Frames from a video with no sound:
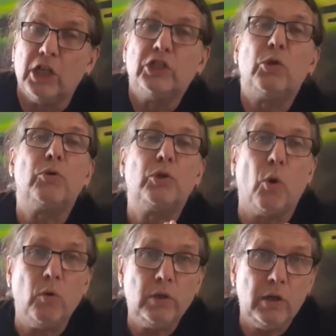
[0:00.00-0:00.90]
So
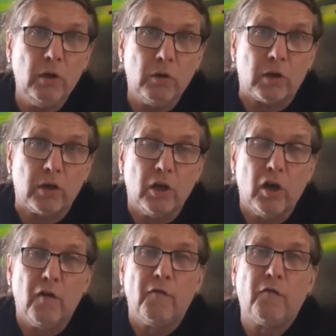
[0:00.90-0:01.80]
don't look
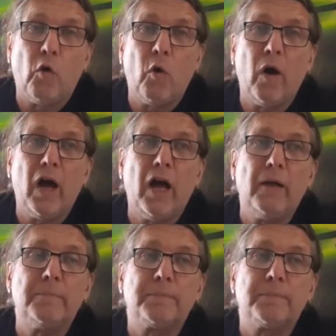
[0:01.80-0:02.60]
for